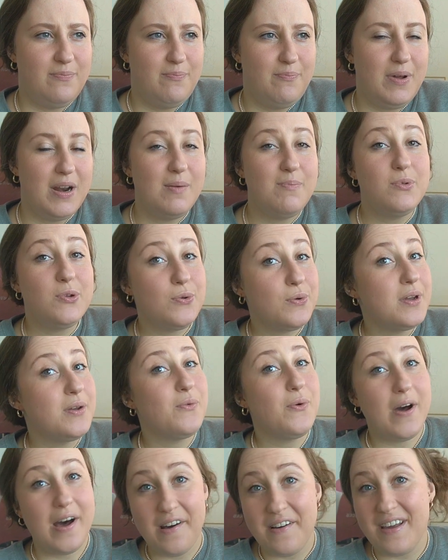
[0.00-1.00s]
But I'm doing
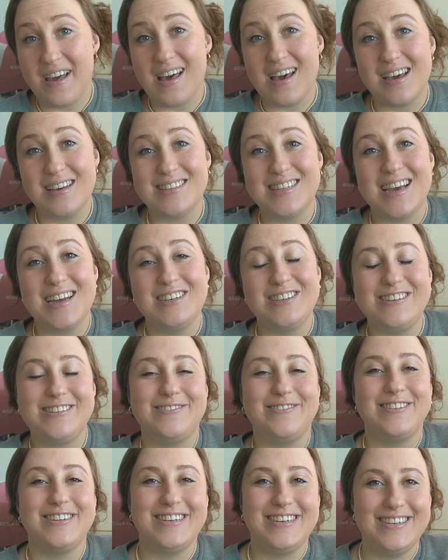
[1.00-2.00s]
well, guys. I just
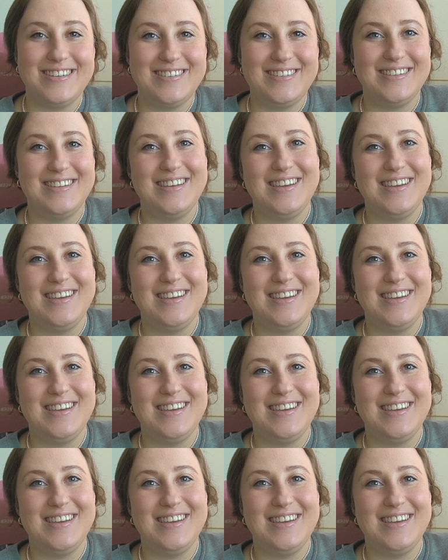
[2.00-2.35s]
wanted to,